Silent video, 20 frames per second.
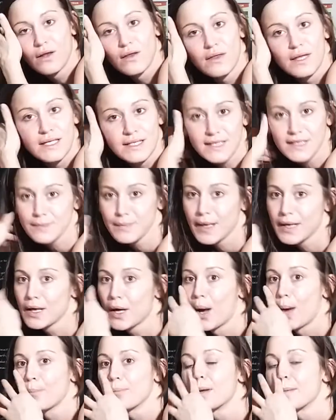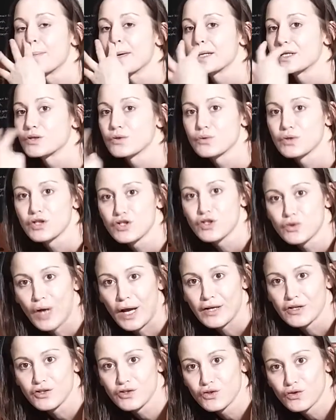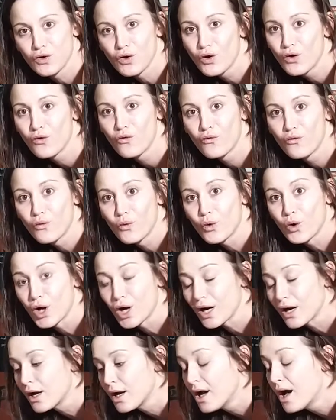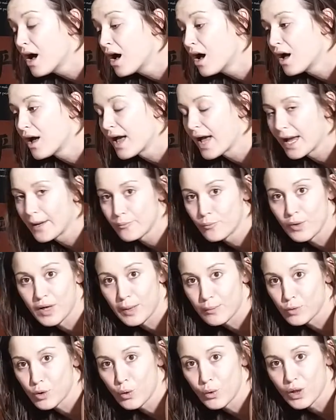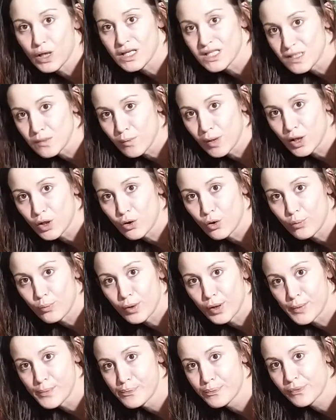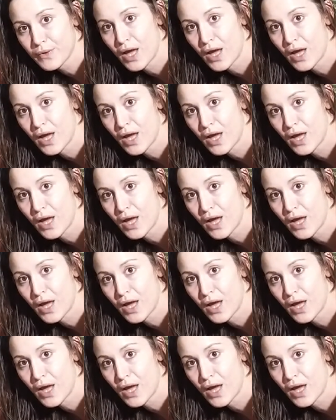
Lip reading: This is my complementary stretch for when I'm going into my cobra.